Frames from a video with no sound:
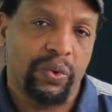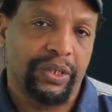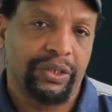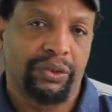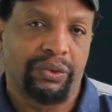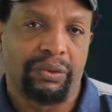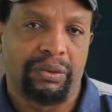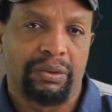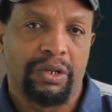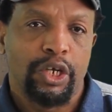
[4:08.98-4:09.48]

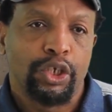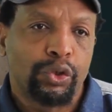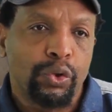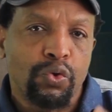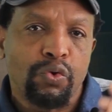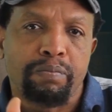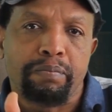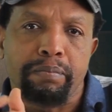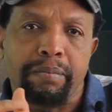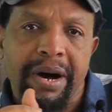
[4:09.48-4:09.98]
question. So
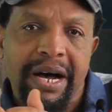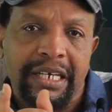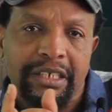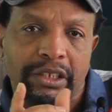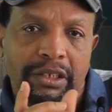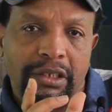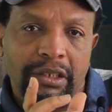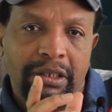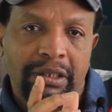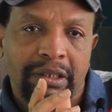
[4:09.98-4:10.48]
you
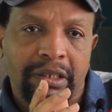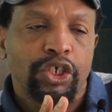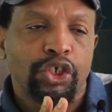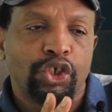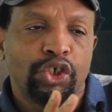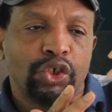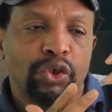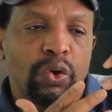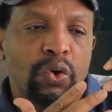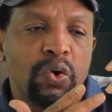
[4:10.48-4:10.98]
must
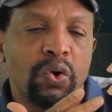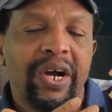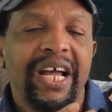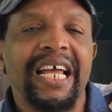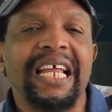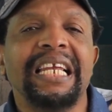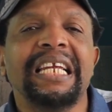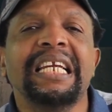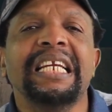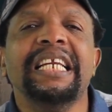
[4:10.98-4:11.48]
show
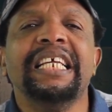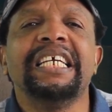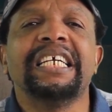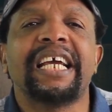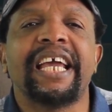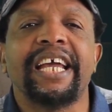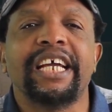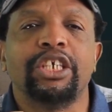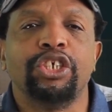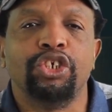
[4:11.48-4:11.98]
a
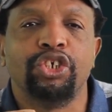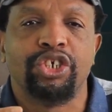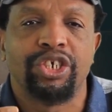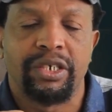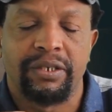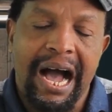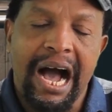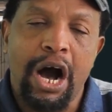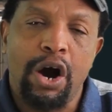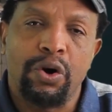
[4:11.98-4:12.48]
linkage.
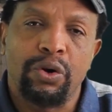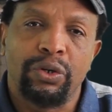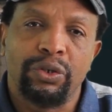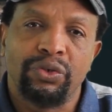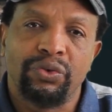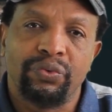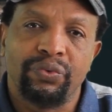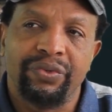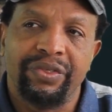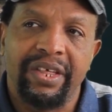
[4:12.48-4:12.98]
How
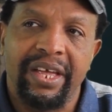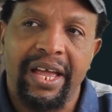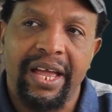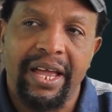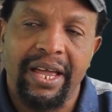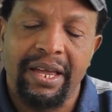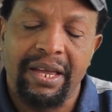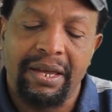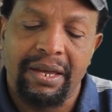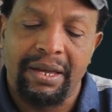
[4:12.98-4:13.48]
do
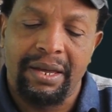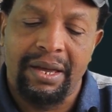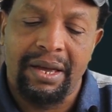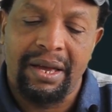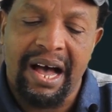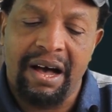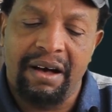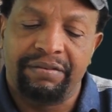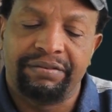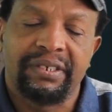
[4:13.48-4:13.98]
they
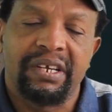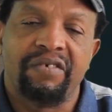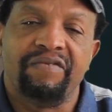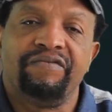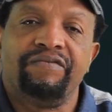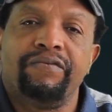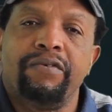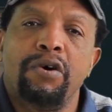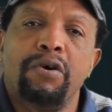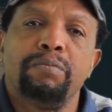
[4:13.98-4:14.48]
have some
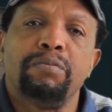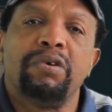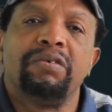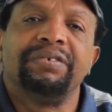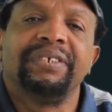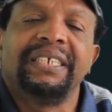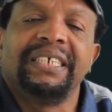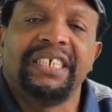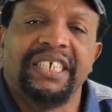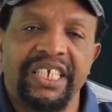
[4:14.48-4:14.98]
form of
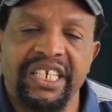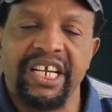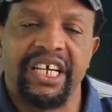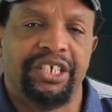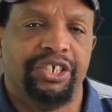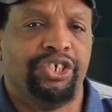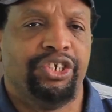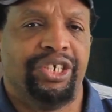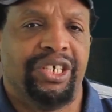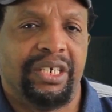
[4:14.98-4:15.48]

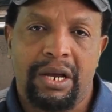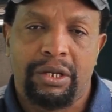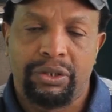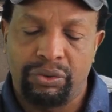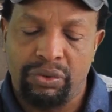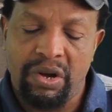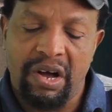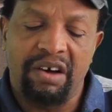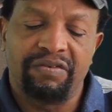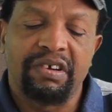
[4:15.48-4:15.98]
synergy?
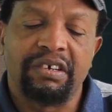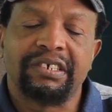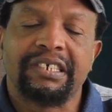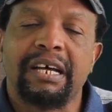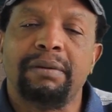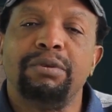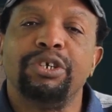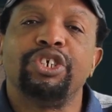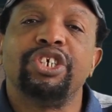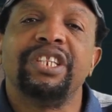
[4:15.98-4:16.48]
So after
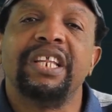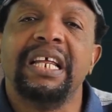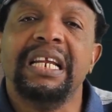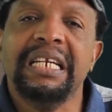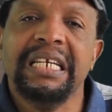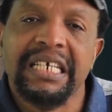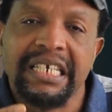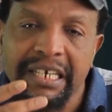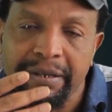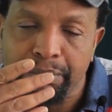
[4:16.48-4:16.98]
establishing the
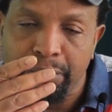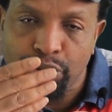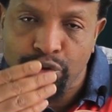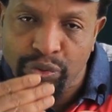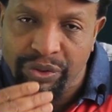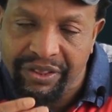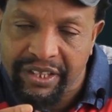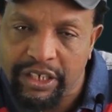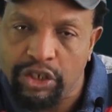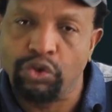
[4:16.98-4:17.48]
link
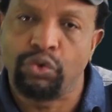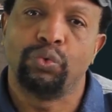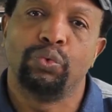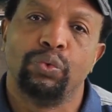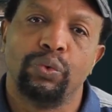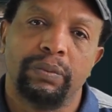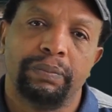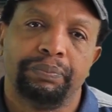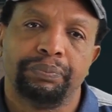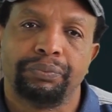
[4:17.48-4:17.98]
between the two,